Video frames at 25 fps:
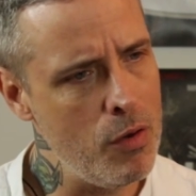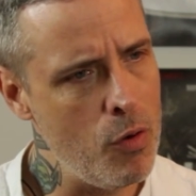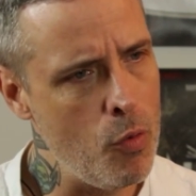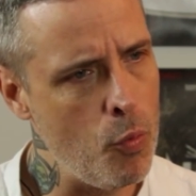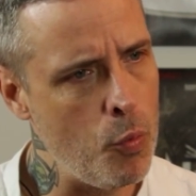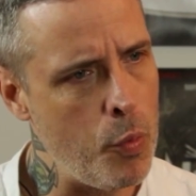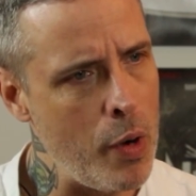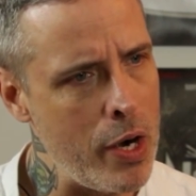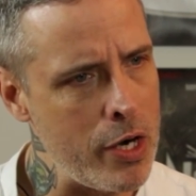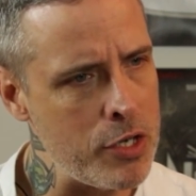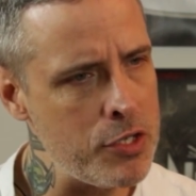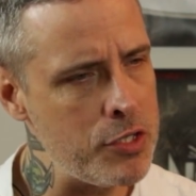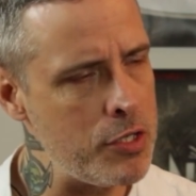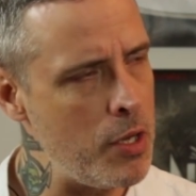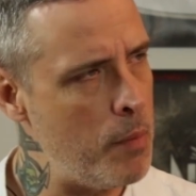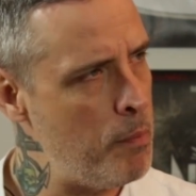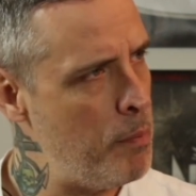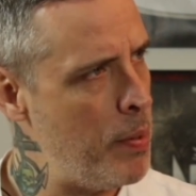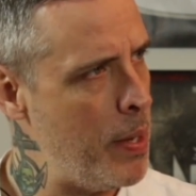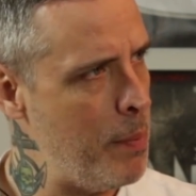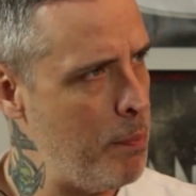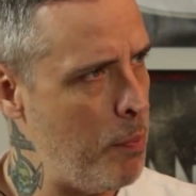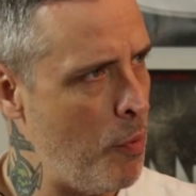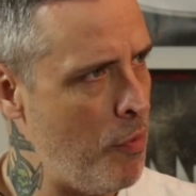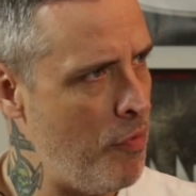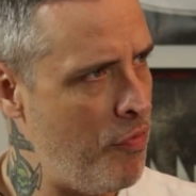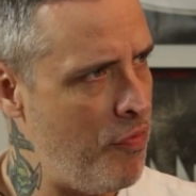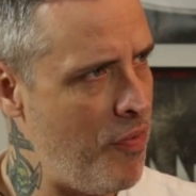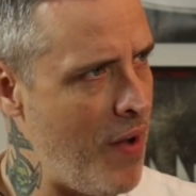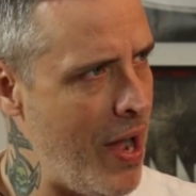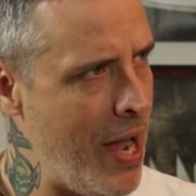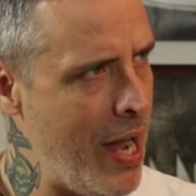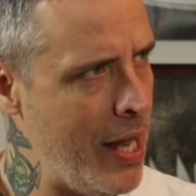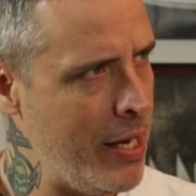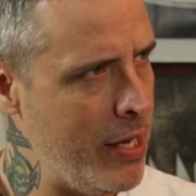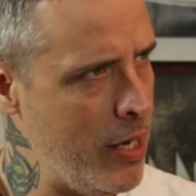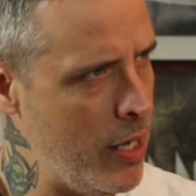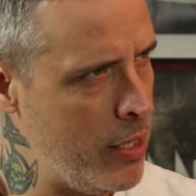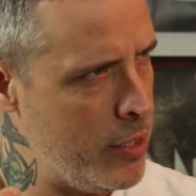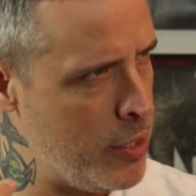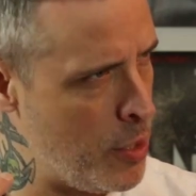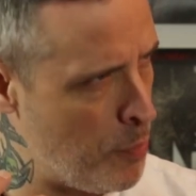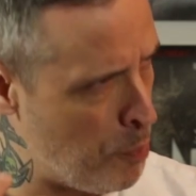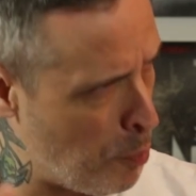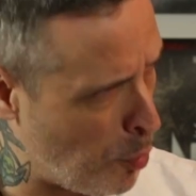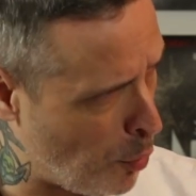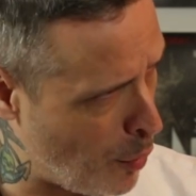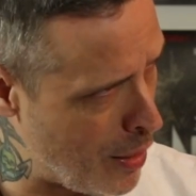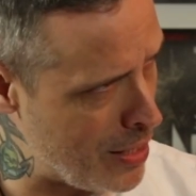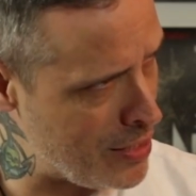where some people find a
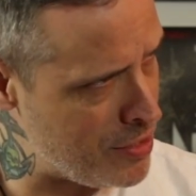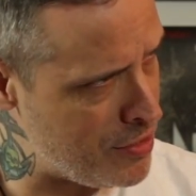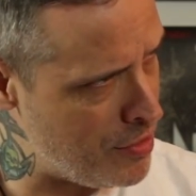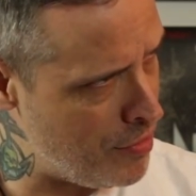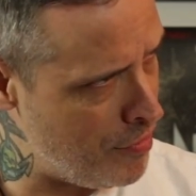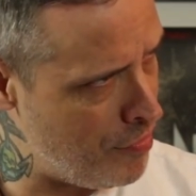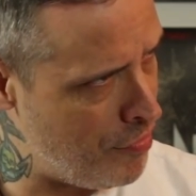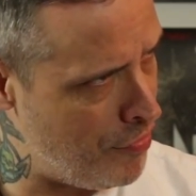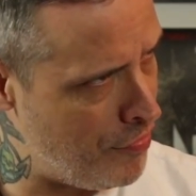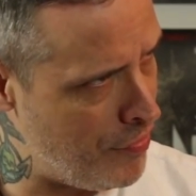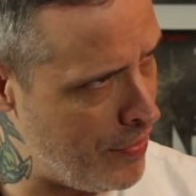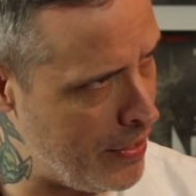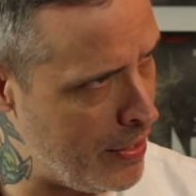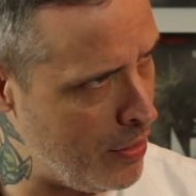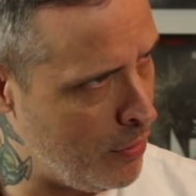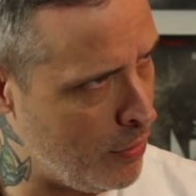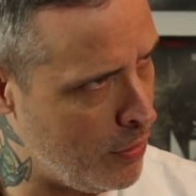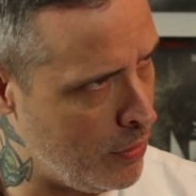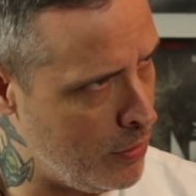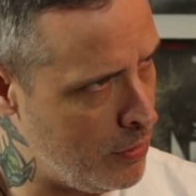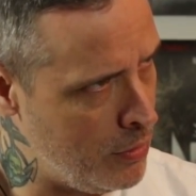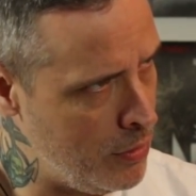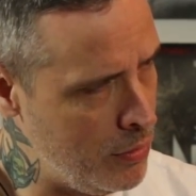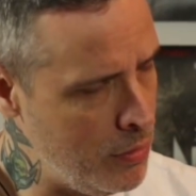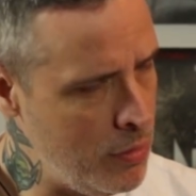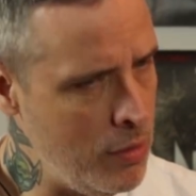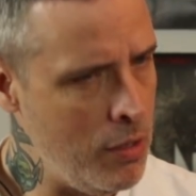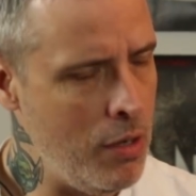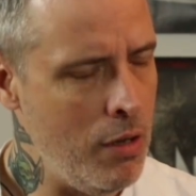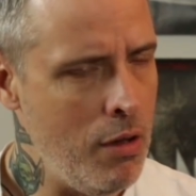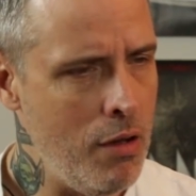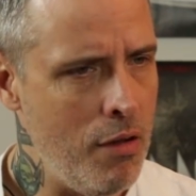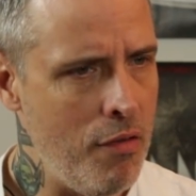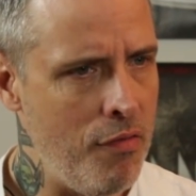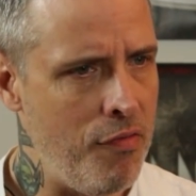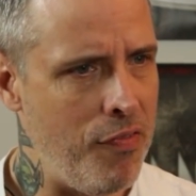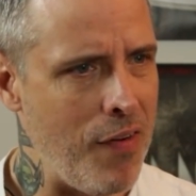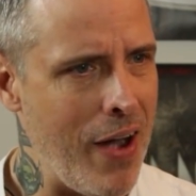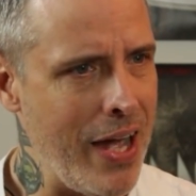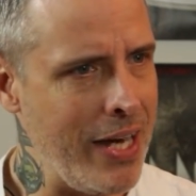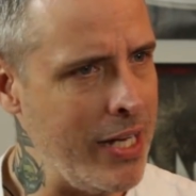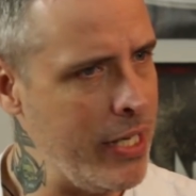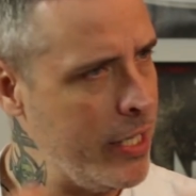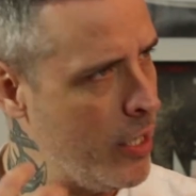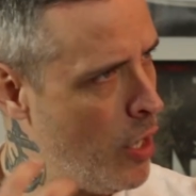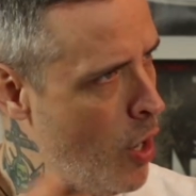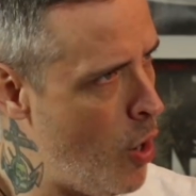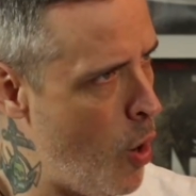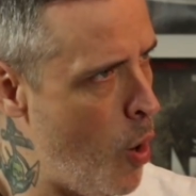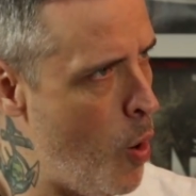depressive feel,
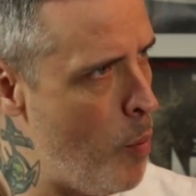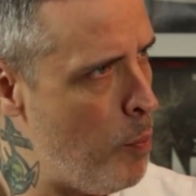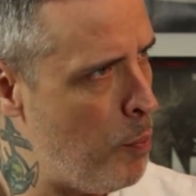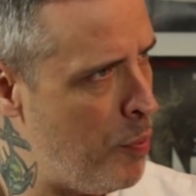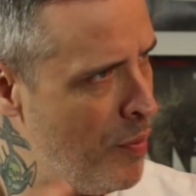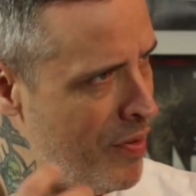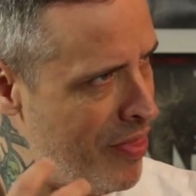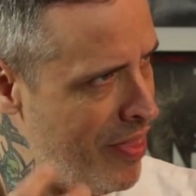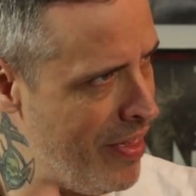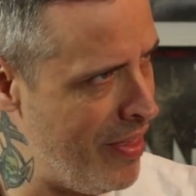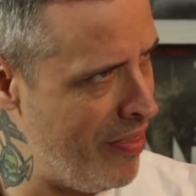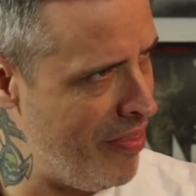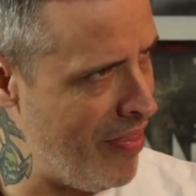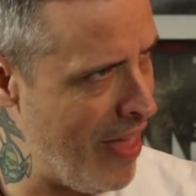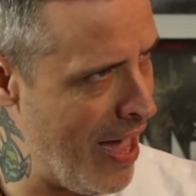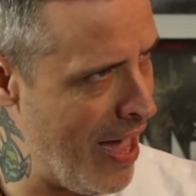finding hope within